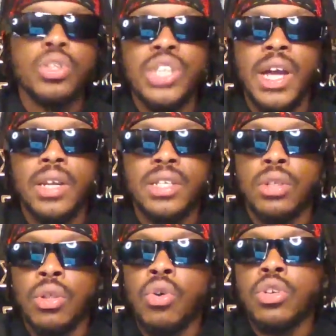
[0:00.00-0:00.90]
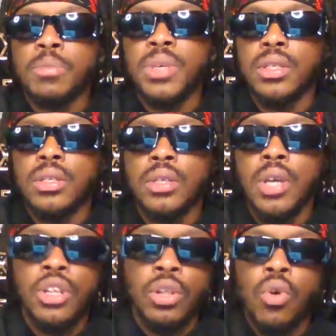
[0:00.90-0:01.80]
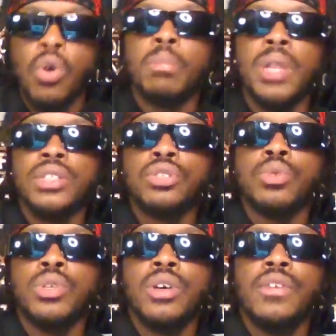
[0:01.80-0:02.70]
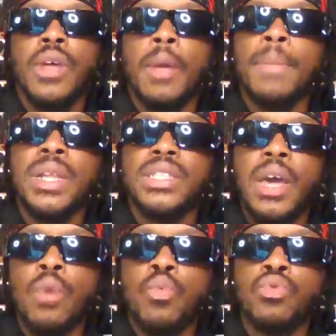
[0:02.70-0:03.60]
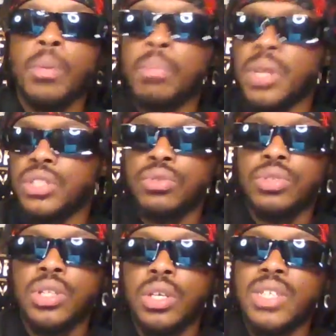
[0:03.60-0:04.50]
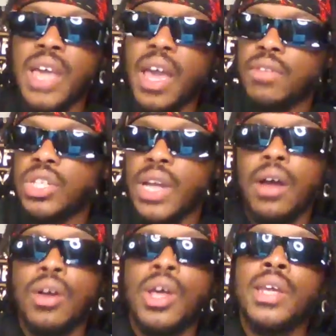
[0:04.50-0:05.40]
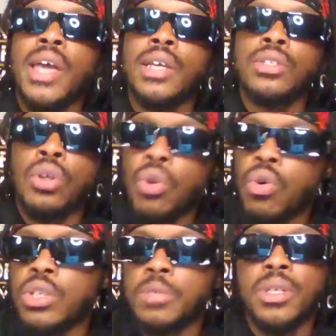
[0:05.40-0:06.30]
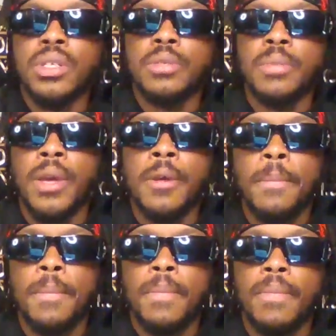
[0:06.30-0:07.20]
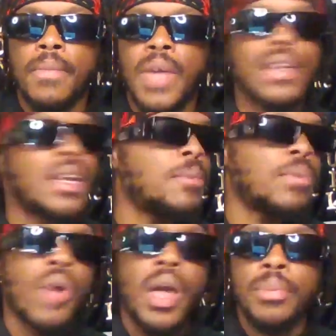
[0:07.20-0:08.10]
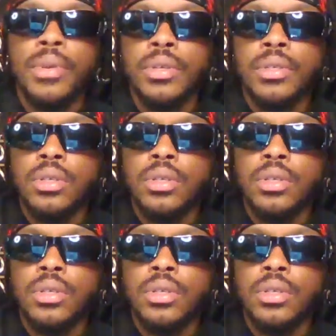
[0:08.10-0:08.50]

child. That's the Lord's business. The Lord blessed you enough and blessed that womb and blessed your seed to have a child. That is the Lord's business, man. God damn your happiness.